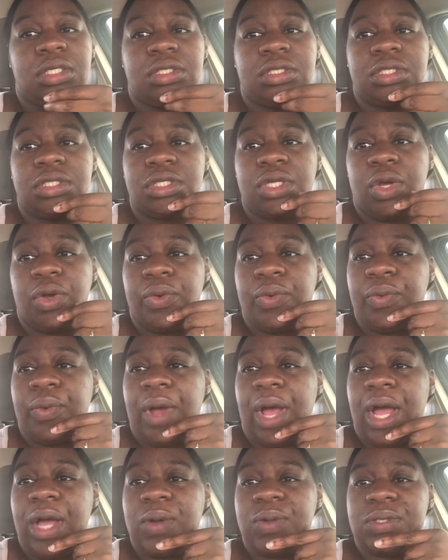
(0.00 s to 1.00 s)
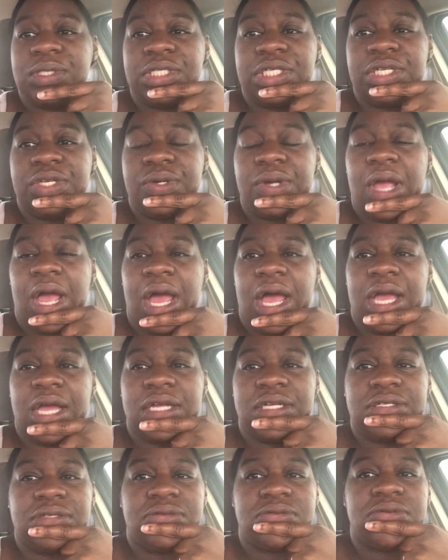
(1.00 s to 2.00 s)
so I will see you
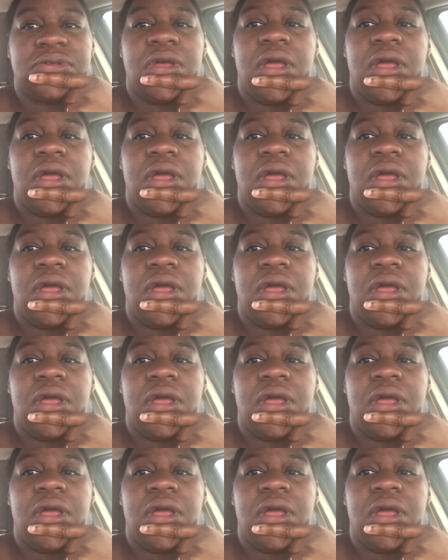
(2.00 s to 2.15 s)
guys